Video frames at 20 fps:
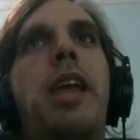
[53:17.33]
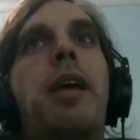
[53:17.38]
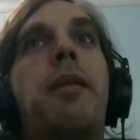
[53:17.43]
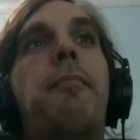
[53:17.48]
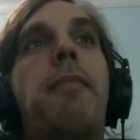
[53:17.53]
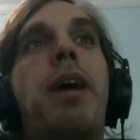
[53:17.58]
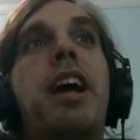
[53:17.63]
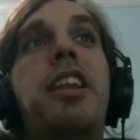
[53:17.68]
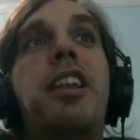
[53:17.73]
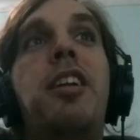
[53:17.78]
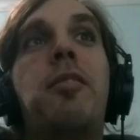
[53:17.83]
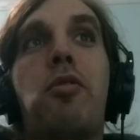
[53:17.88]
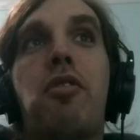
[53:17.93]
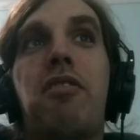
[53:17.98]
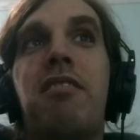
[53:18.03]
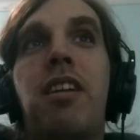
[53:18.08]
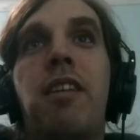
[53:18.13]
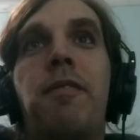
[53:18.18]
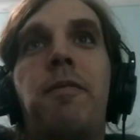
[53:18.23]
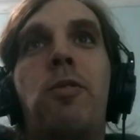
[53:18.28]
My number
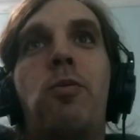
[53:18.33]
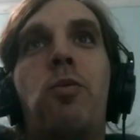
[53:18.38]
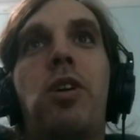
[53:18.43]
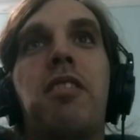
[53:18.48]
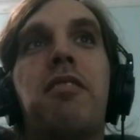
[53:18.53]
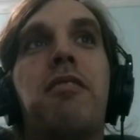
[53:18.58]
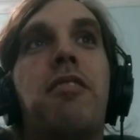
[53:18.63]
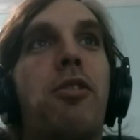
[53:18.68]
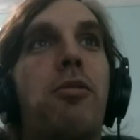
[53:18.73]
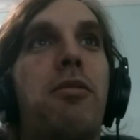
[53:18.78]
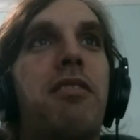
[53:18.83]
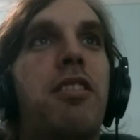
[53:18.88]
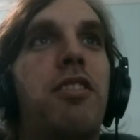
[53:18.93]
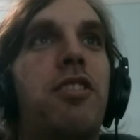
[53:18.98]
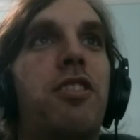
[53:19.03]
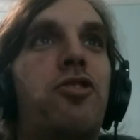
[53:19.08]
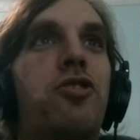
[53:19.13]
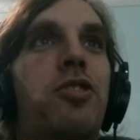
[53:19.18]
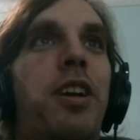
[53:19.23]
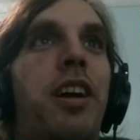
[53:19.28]
seven was Ghost
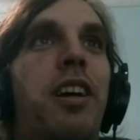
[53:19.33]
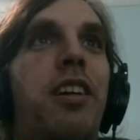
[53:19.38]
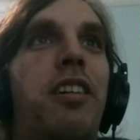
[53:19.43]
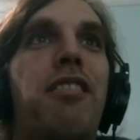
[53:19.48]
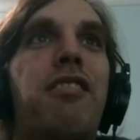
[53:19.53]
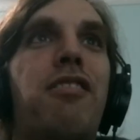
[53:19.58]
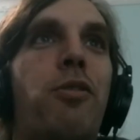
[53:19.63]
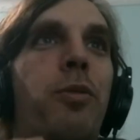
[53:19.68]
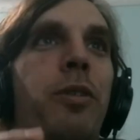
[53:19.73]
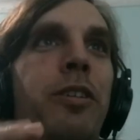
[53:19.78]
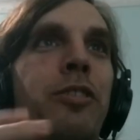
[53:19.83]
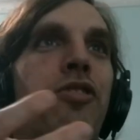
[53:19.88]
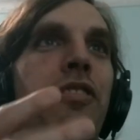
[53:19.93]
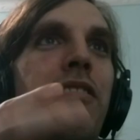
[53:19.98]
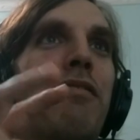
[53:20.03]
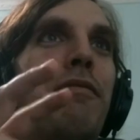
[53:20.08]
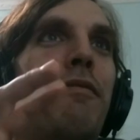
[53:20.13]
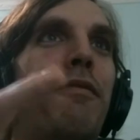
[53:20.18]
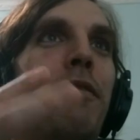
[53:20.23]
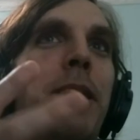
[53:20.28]
in the Shell, so we're
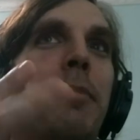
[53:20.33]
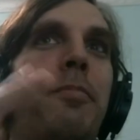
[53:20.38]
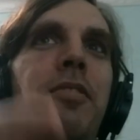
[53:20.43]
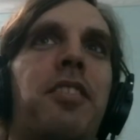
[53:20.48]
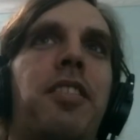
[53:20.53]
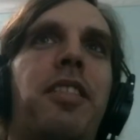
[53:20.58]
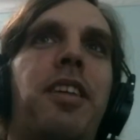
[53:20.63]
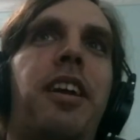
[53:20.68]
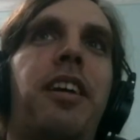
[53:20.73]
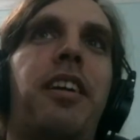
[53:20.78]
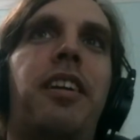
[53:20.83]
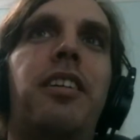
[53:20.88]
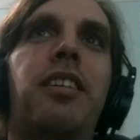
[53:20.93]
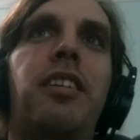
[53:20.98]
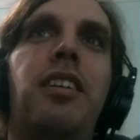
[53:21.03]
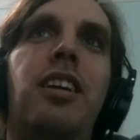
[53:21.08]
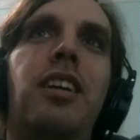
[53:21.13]
just flipped there.